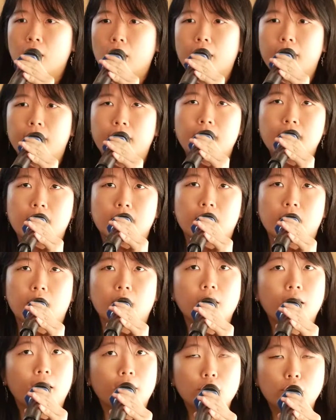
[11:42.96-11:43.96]
against a certain
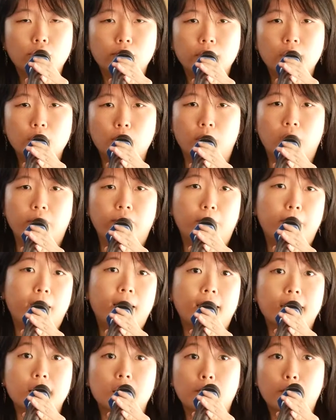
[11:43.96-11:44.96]
country? Do they have a bad
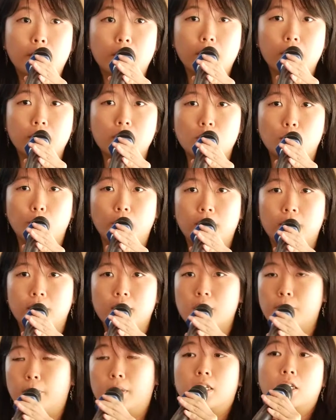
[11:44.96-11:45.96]
experience with
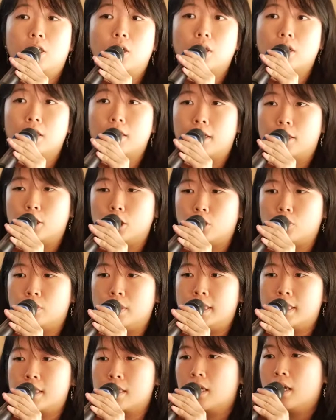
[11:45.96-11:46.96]
this particular
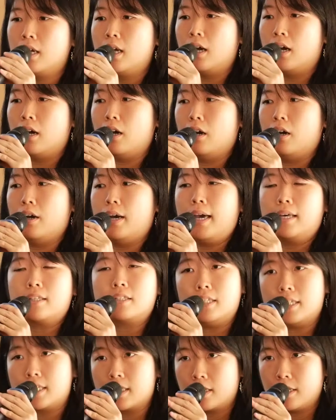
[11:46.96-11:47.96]
country's
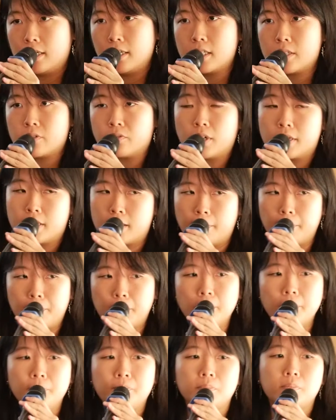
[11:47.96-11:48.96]
ethnicities, for
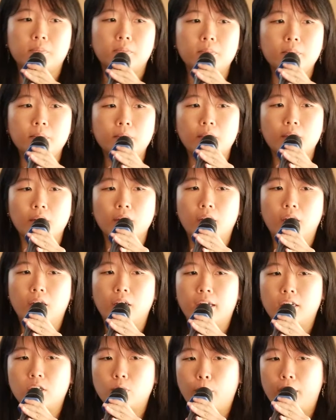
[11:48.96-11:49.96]
example?
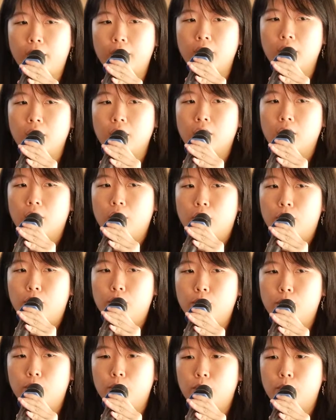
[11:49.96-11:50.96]
And when
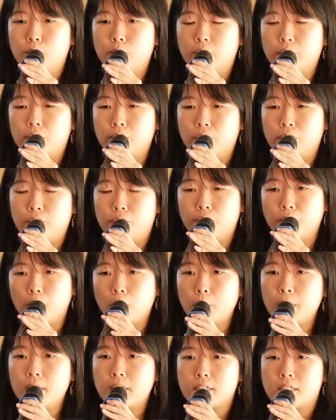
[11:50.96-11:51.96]
you
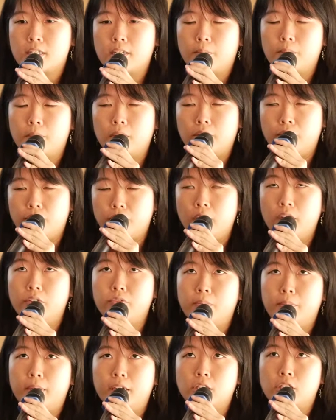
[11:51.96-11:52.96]
forward some
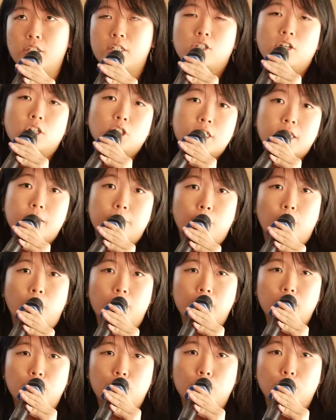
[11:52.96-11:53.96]
information, it's not just
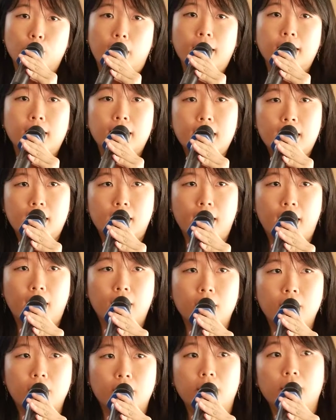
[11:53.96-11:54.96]
important to
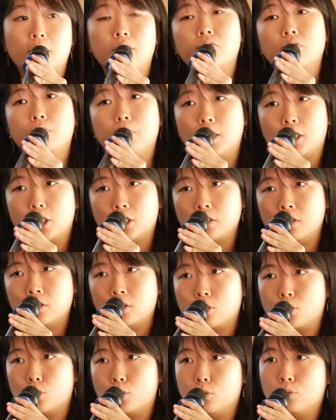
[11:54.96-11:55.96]
understand the information or
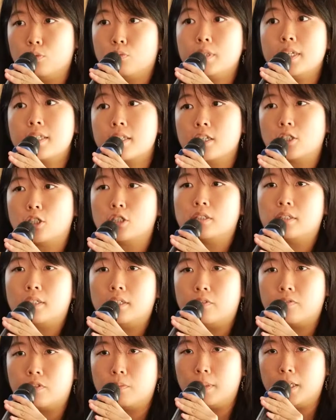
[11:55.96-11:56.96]
to do research on the
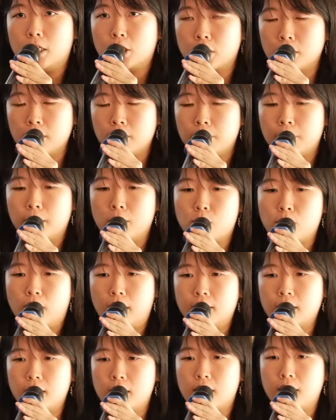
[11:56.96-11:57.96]
information, but to
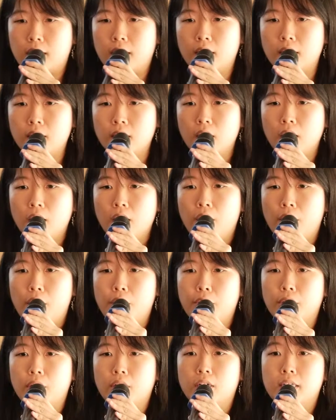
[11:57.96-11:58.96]
understand
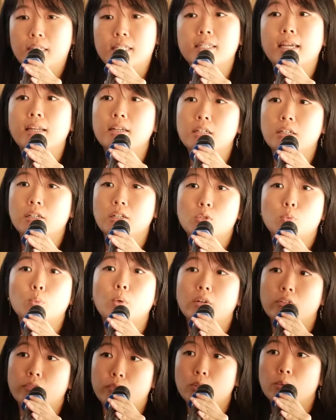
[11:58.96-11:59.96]
the sender's
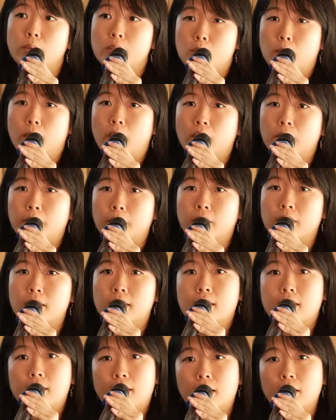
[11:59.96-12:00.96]
worldview as well, because
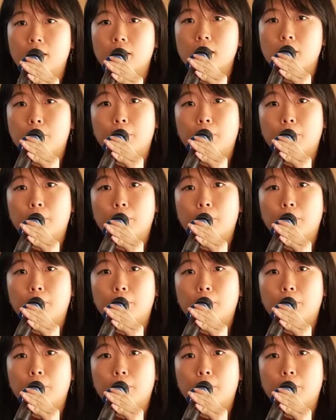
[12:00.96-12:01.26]
the sender's